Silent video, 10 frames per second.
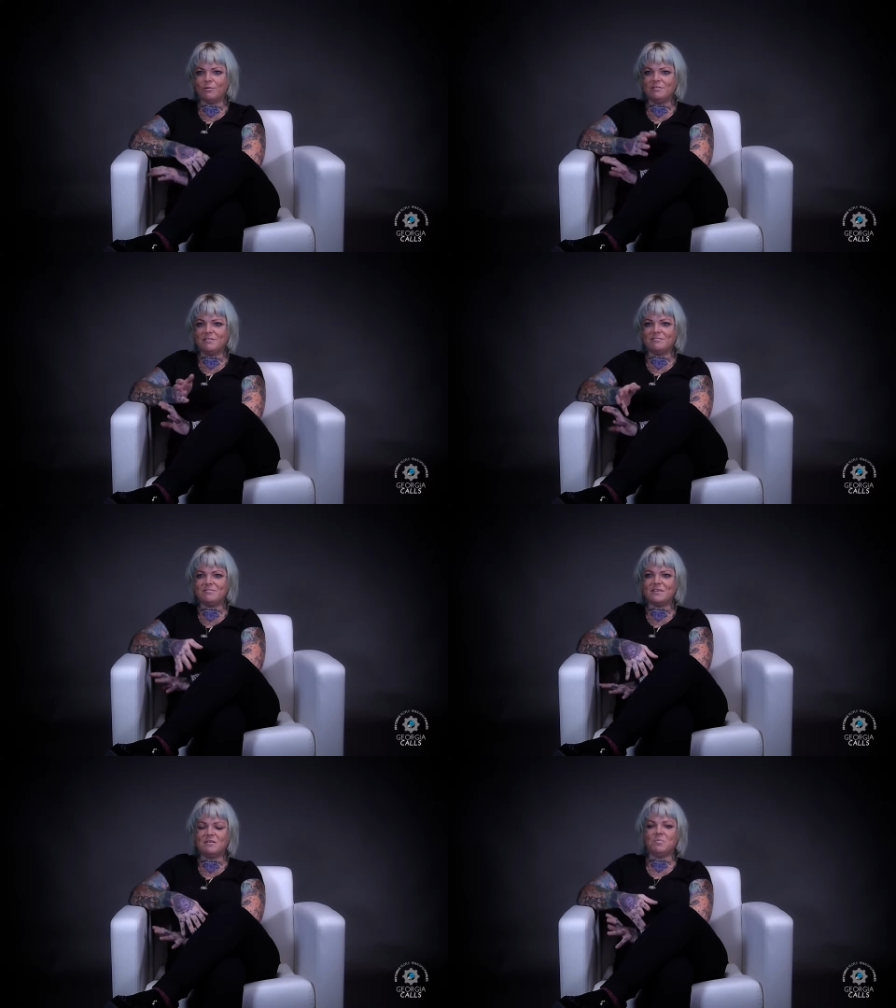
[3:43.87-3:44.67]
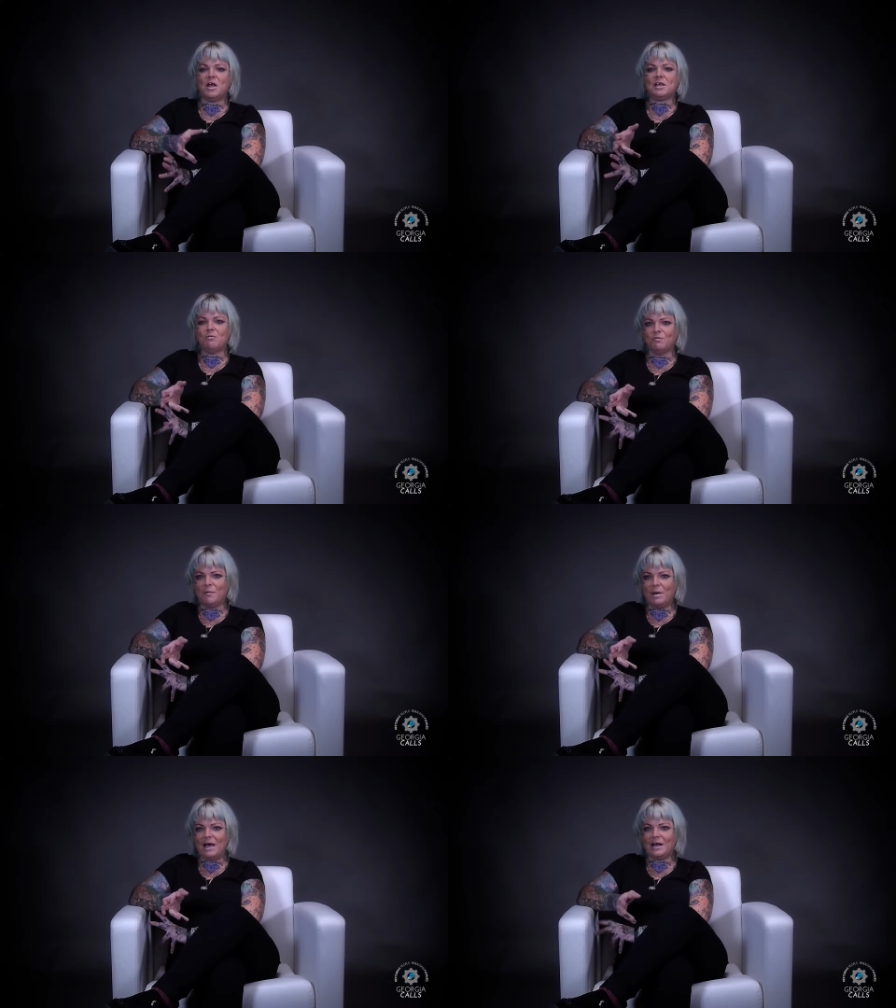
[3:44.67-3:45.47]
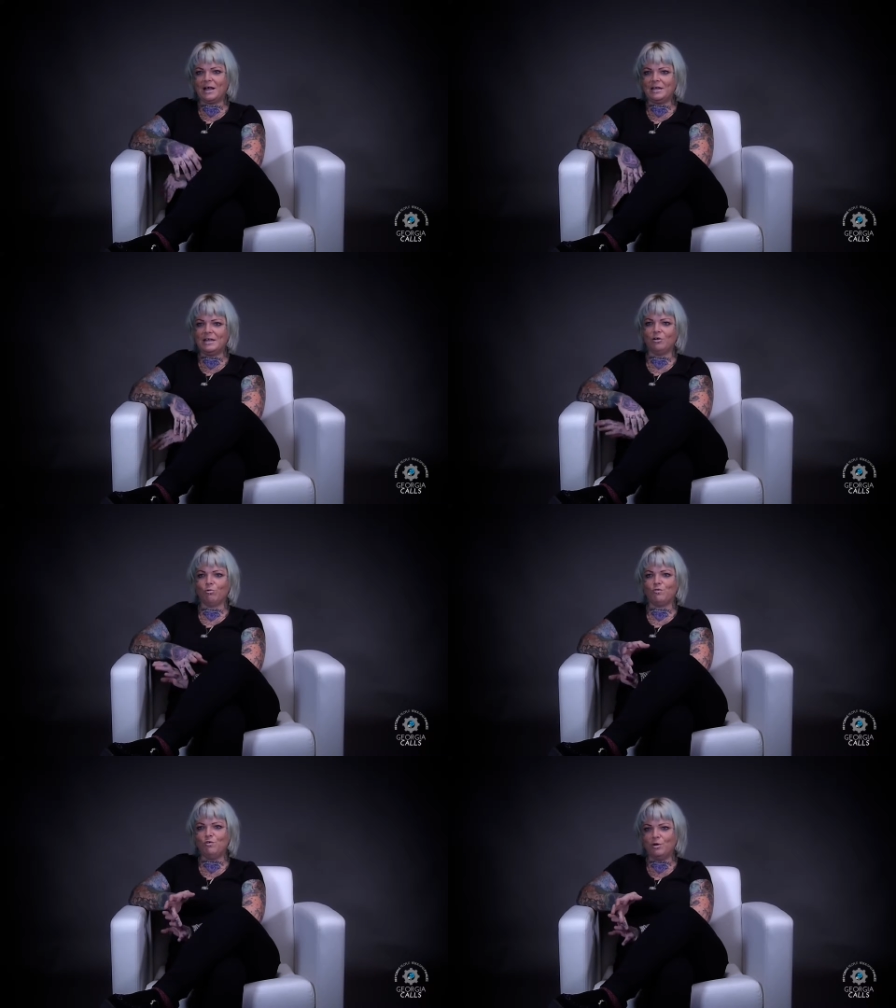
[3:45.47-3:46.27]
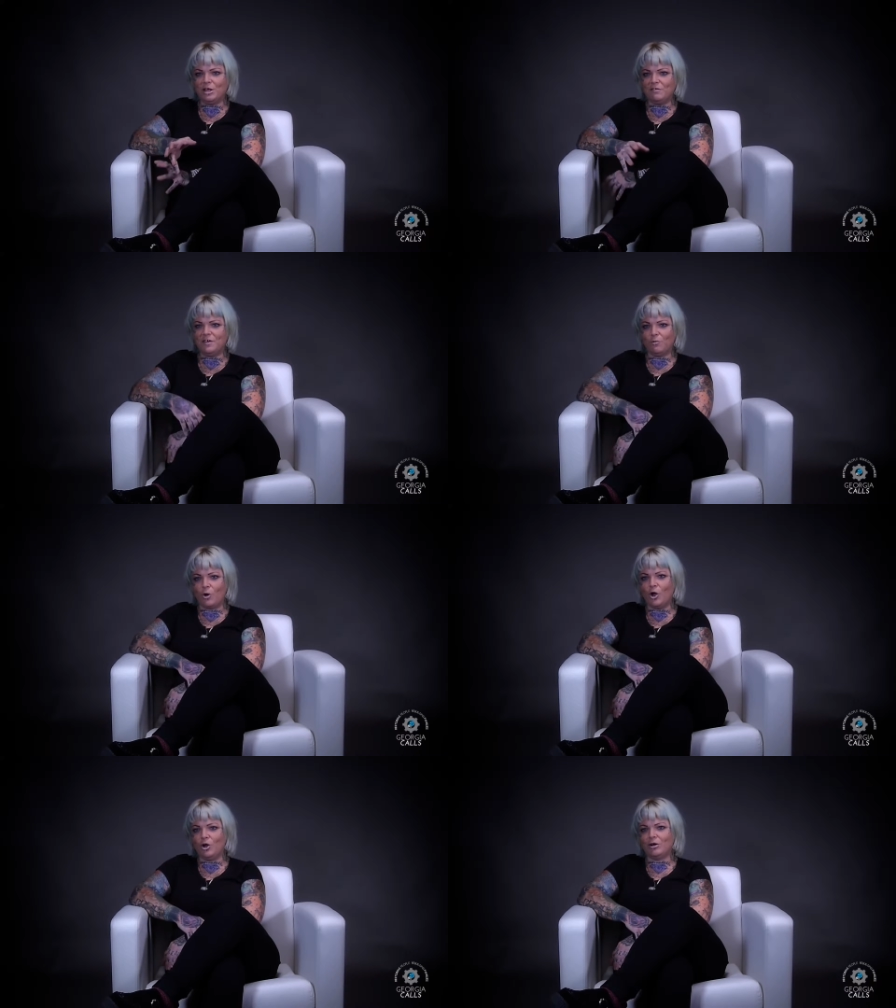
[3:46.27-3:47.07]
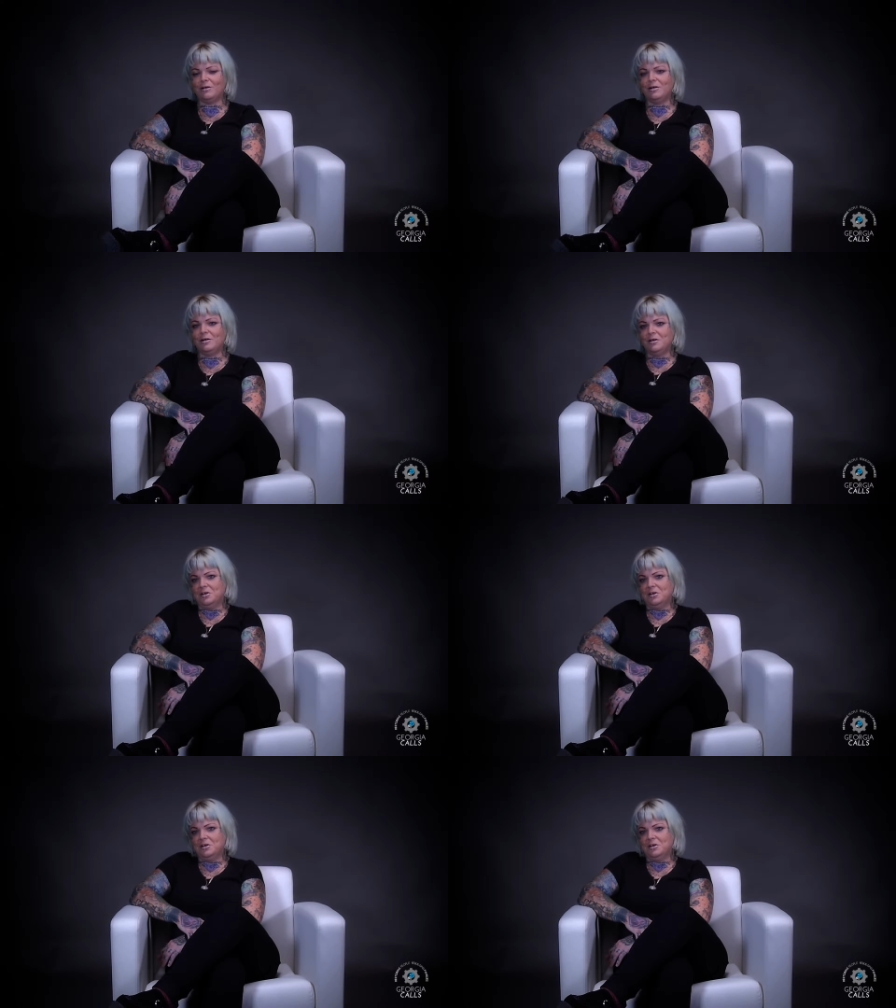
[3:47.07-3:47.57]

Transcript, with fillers: So it didn't seem like it was a bad idea or was doing anything wrong.